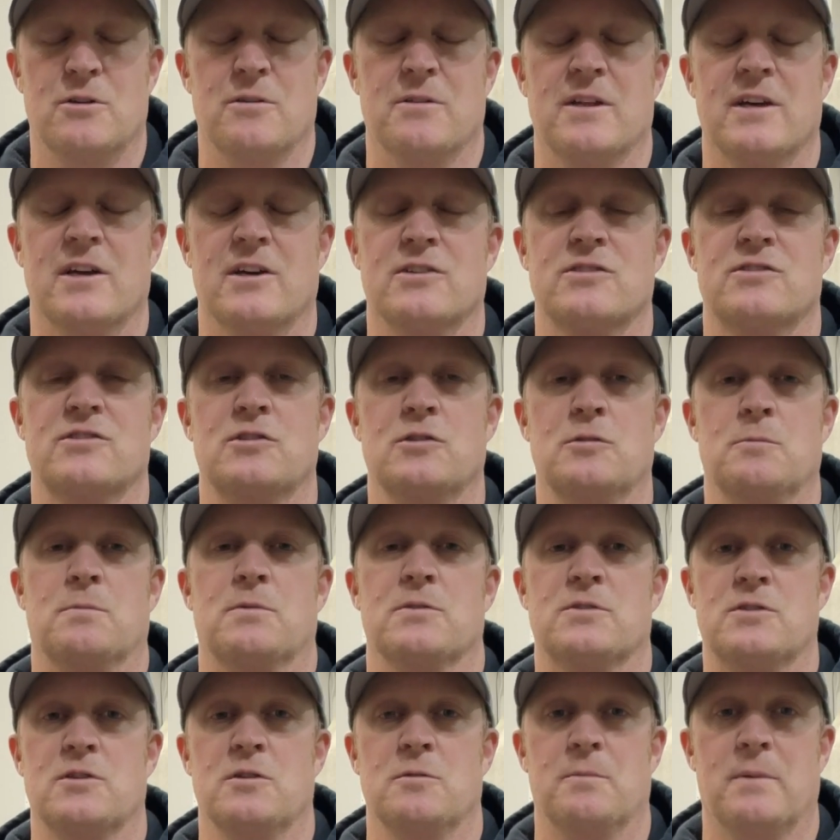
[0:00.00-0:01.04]
They are
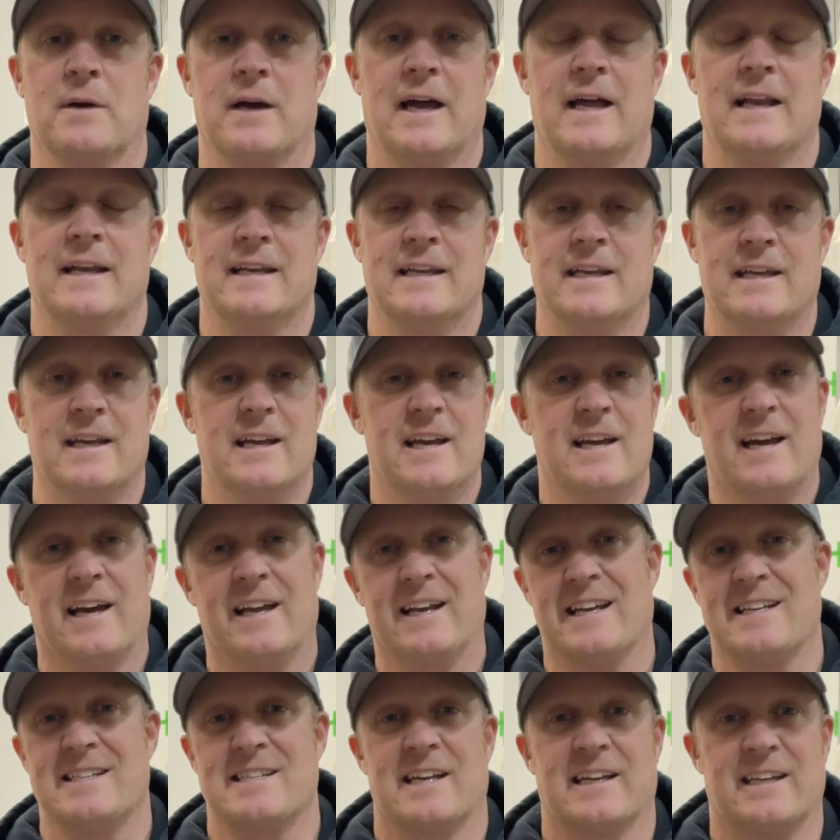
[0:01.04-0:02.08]
super handy, and
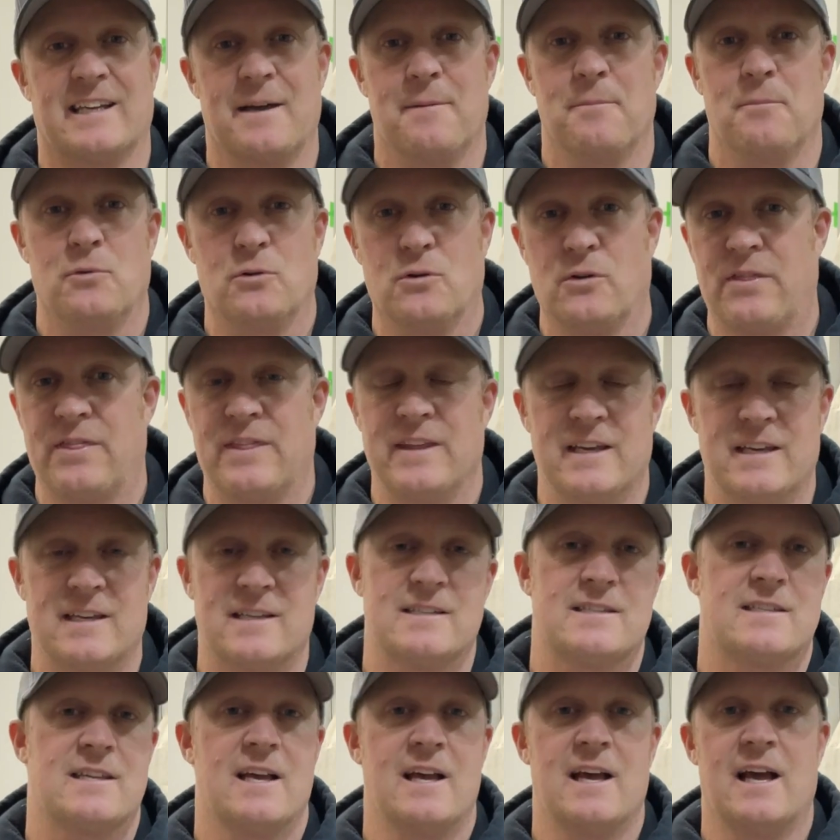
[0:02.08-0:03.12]
as I get more
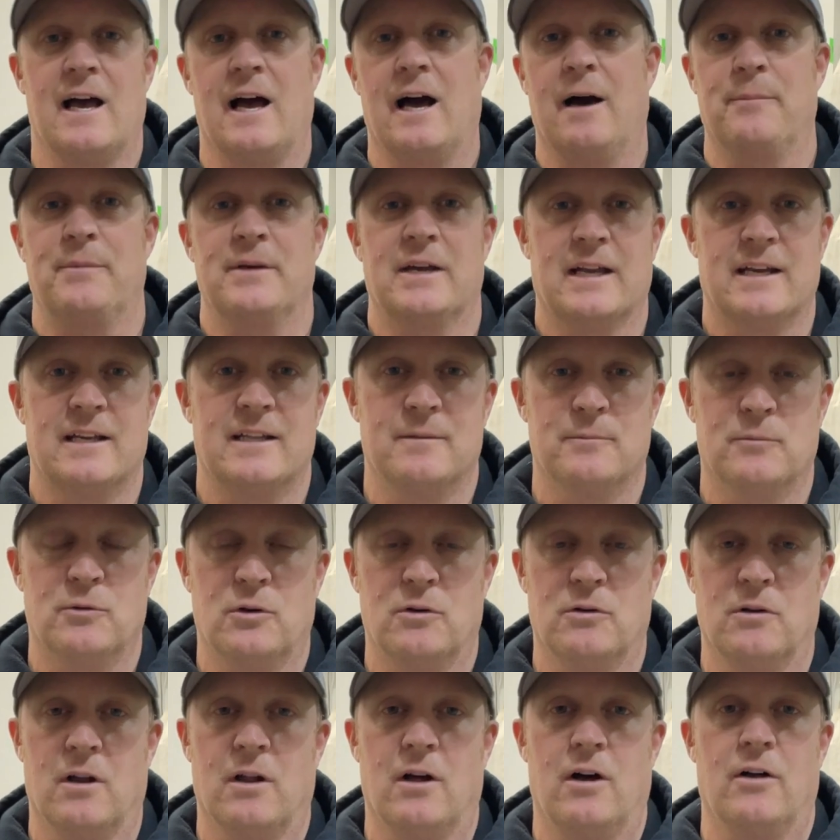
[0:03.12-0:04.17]
things, I'll be adding them
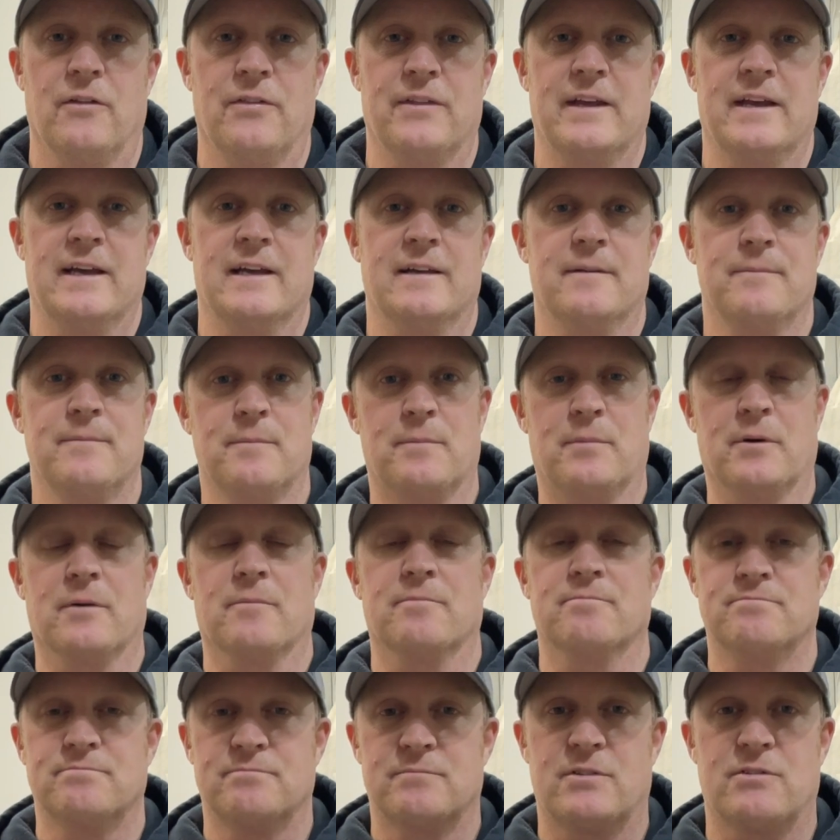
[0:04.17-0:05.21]
more on there.
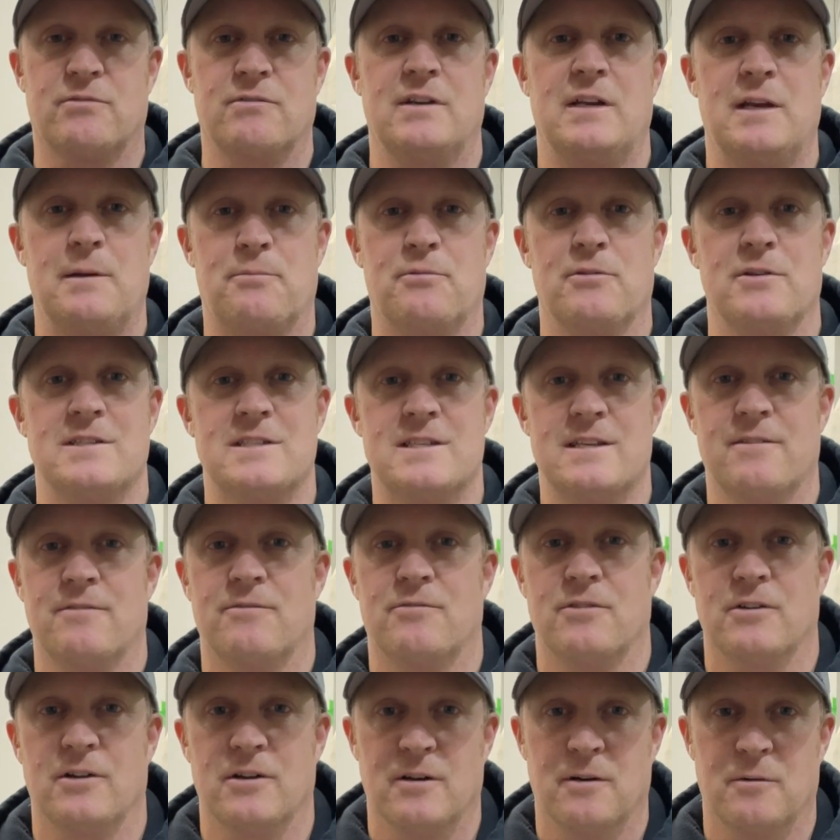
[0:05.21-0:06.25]
But 3D printing
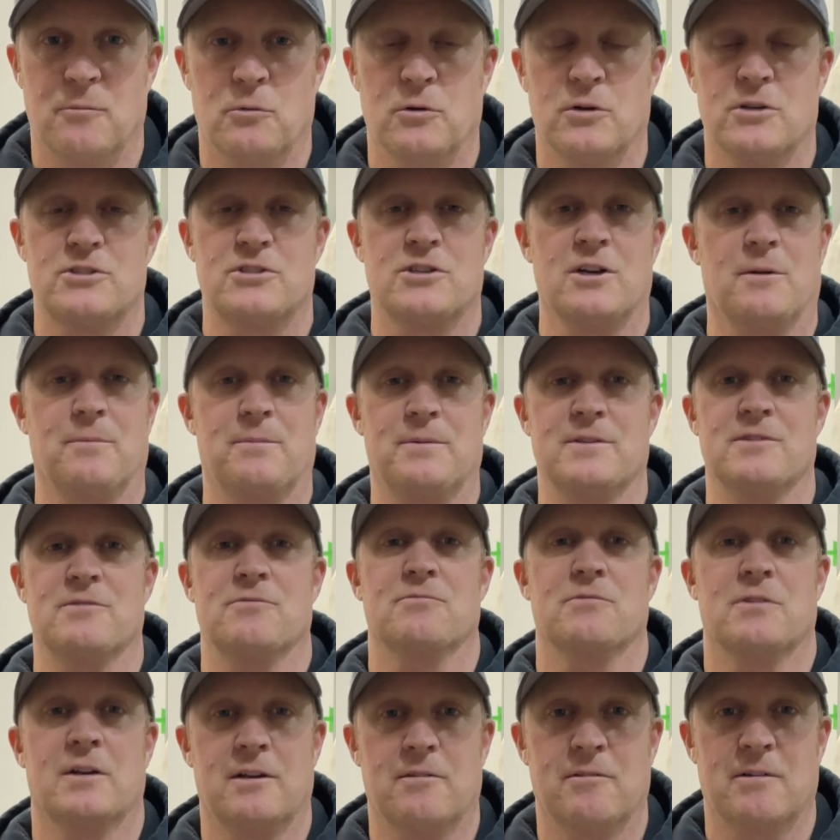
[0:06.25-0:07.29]
for a workshop is
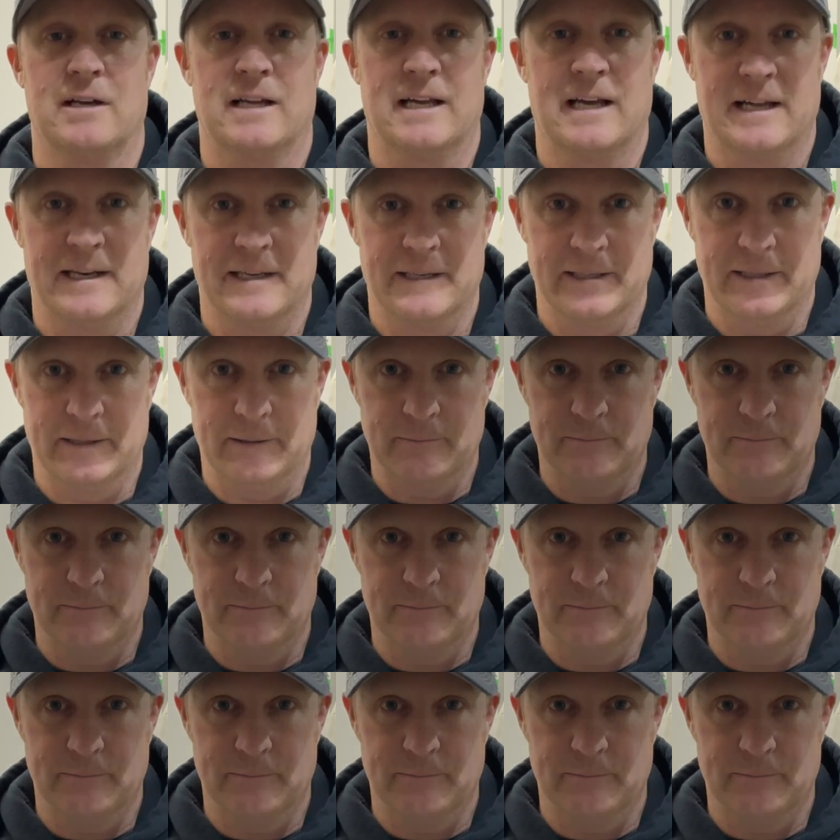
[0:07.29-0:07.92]
really handy.